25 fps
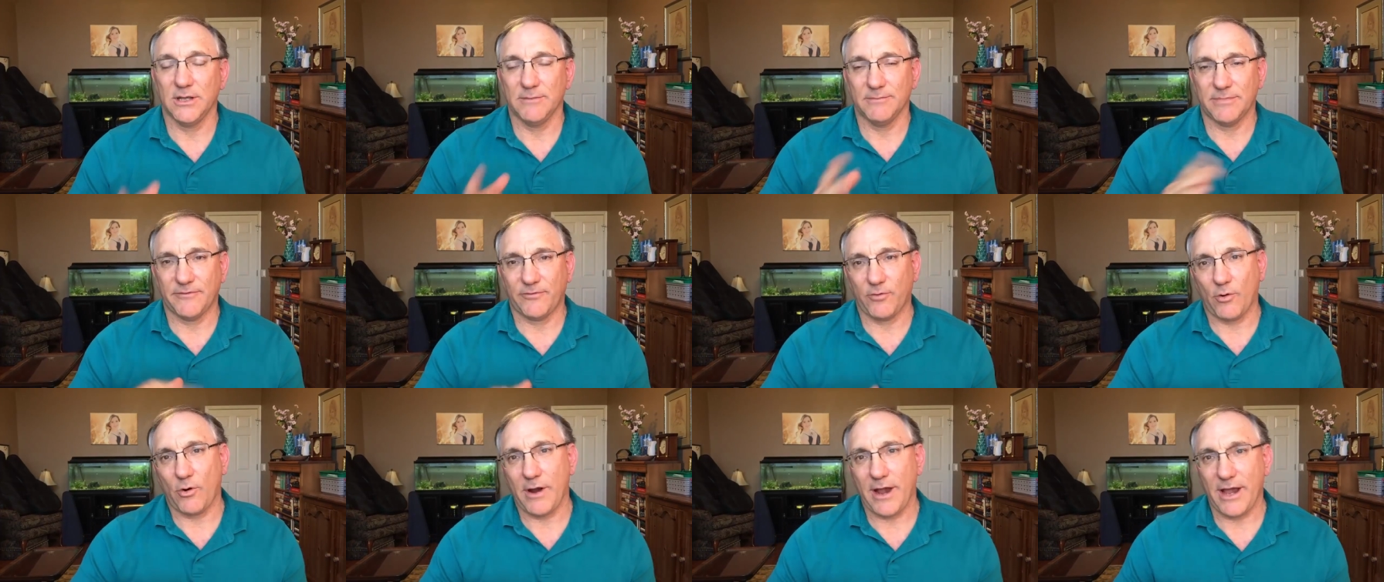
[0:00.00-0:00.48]

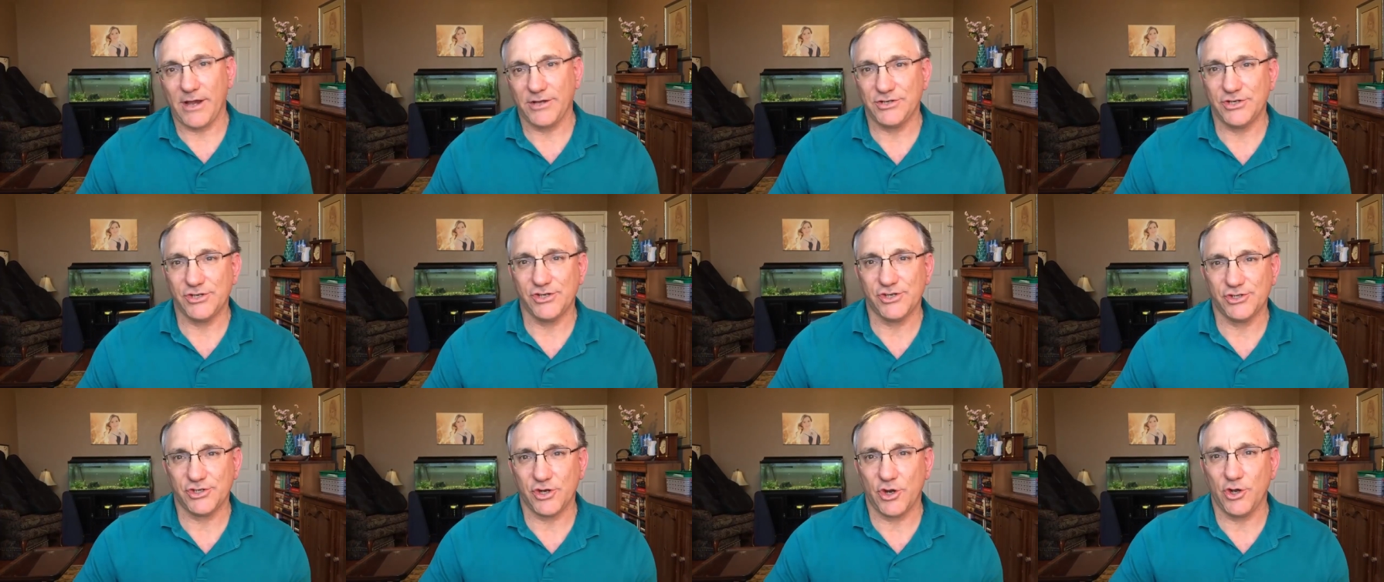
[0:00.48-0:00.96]
before I
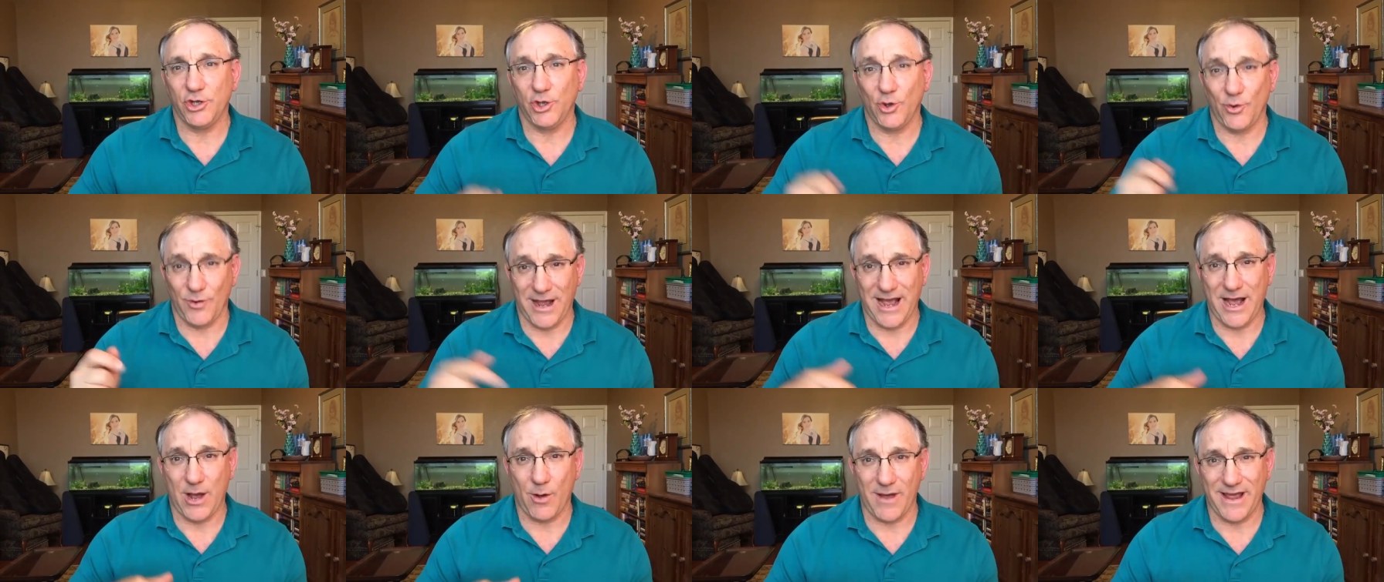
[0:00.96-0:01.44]
actually show
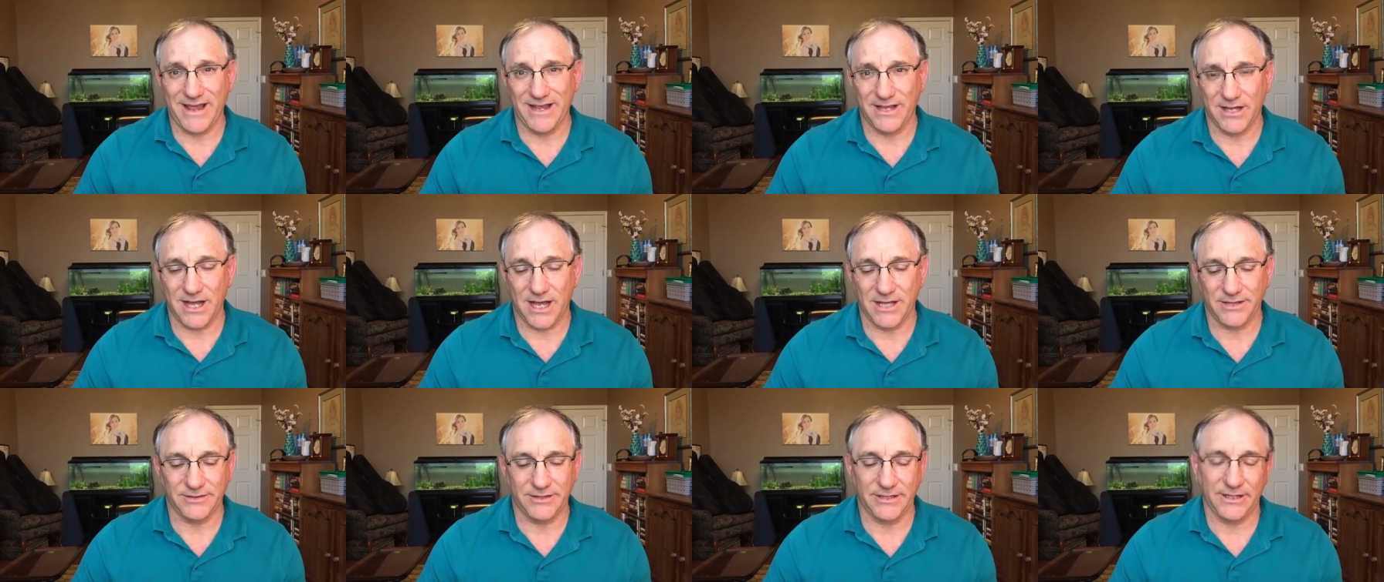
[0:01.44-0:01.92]
you how I
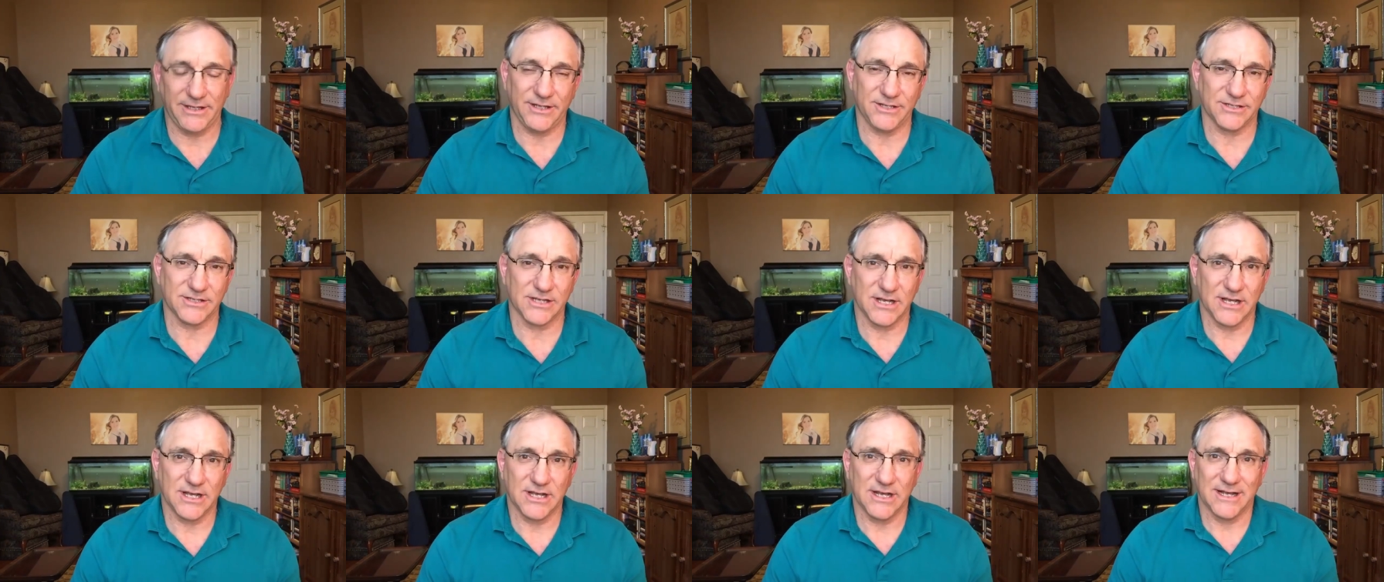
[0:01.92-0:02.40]
cut these,